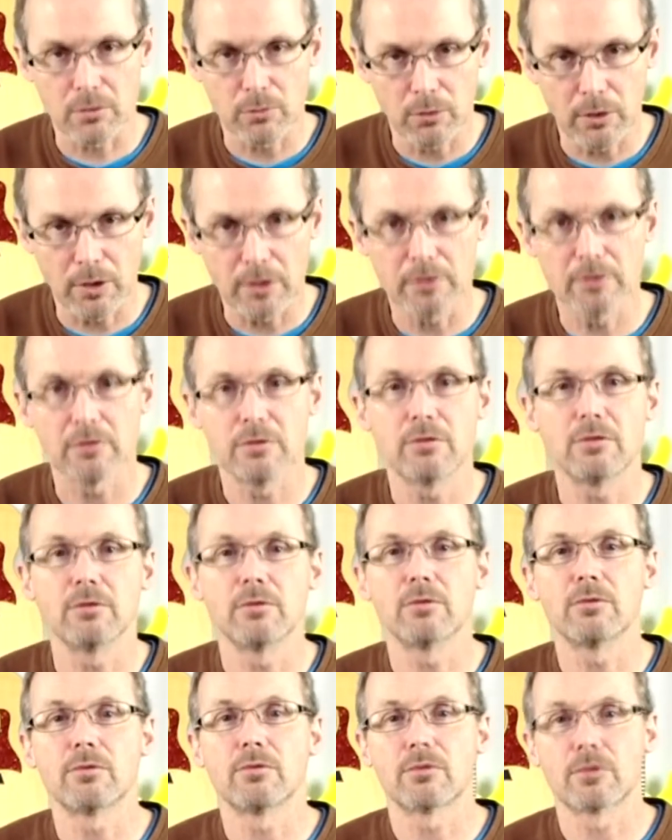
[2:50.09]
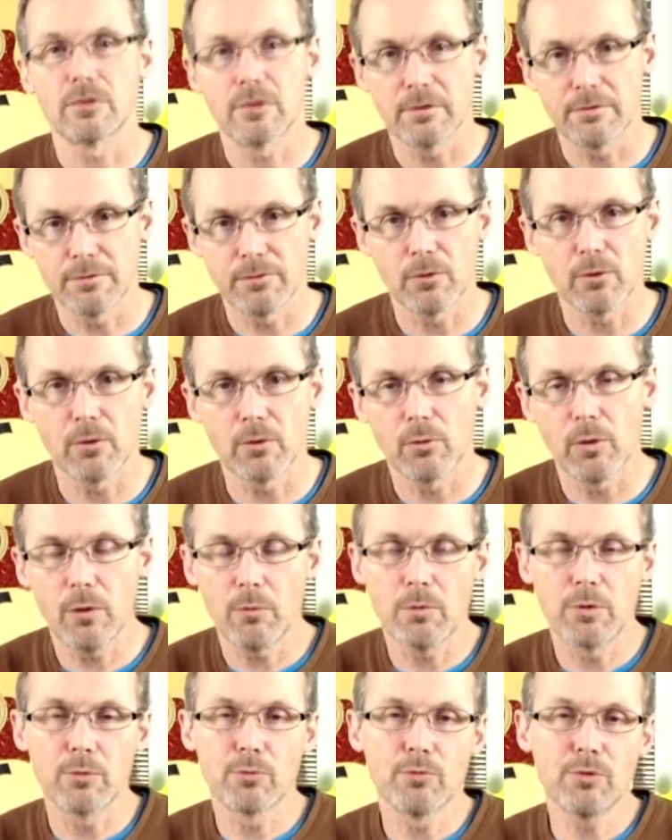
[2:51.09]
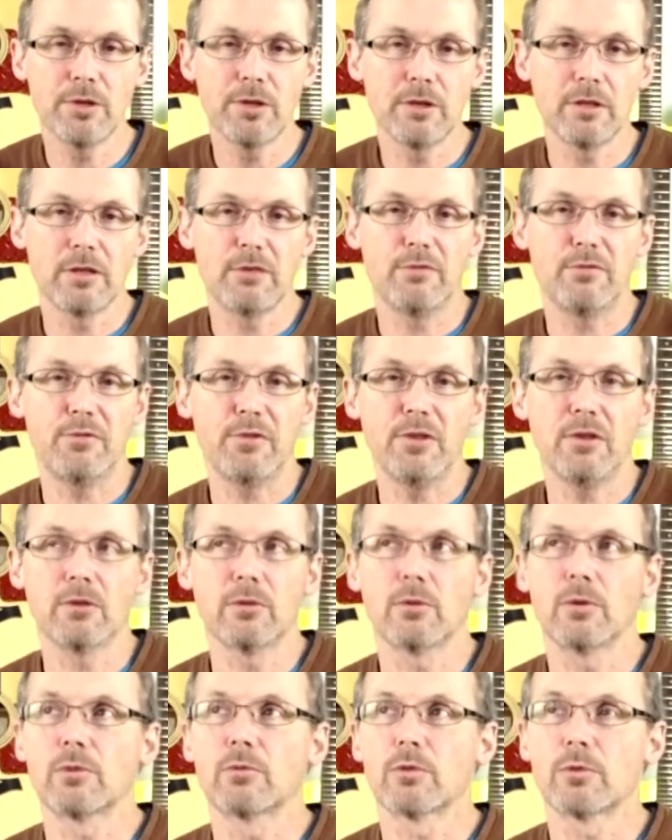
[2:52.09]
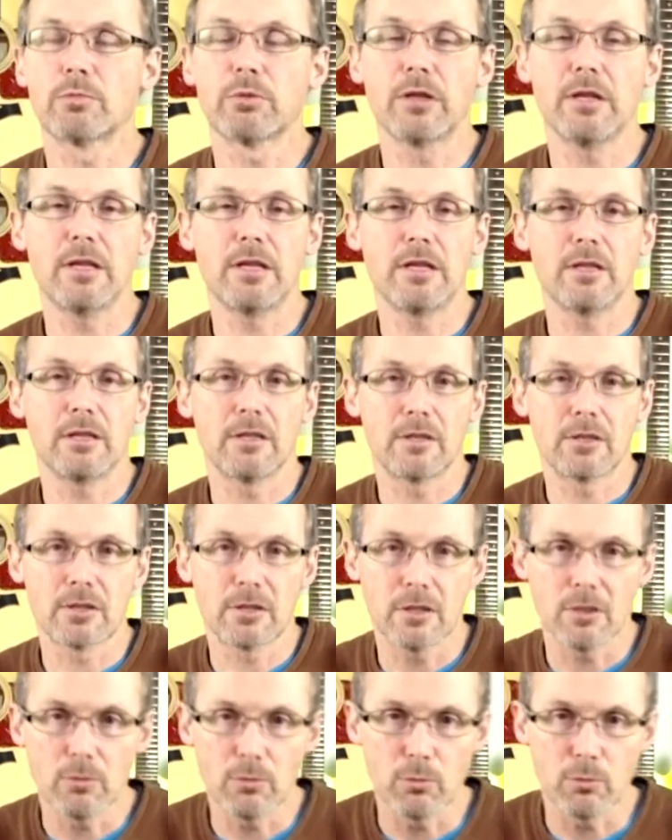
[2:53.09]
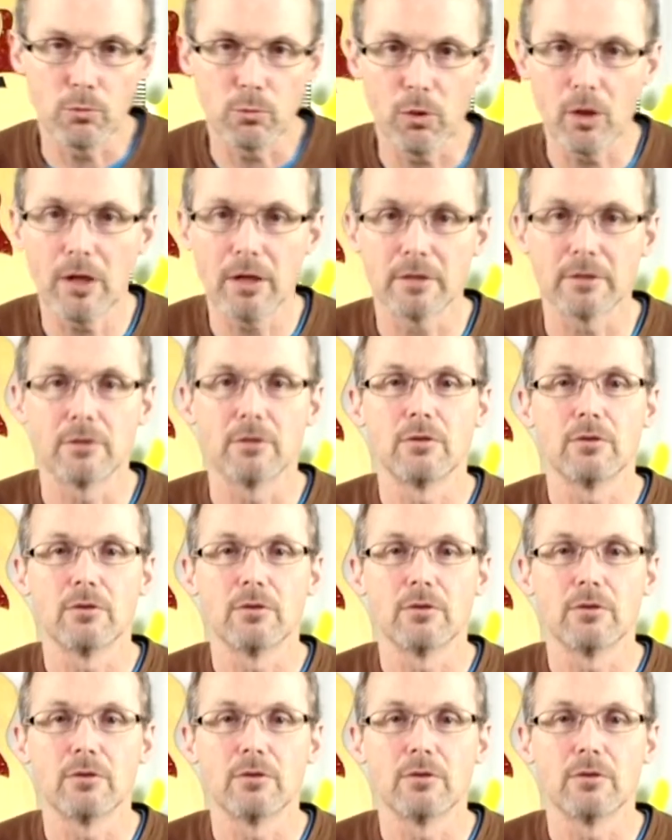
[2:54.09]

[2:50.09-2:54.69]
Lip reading: 1, 2, 3, 4, what we really feel when we're playing is the 1,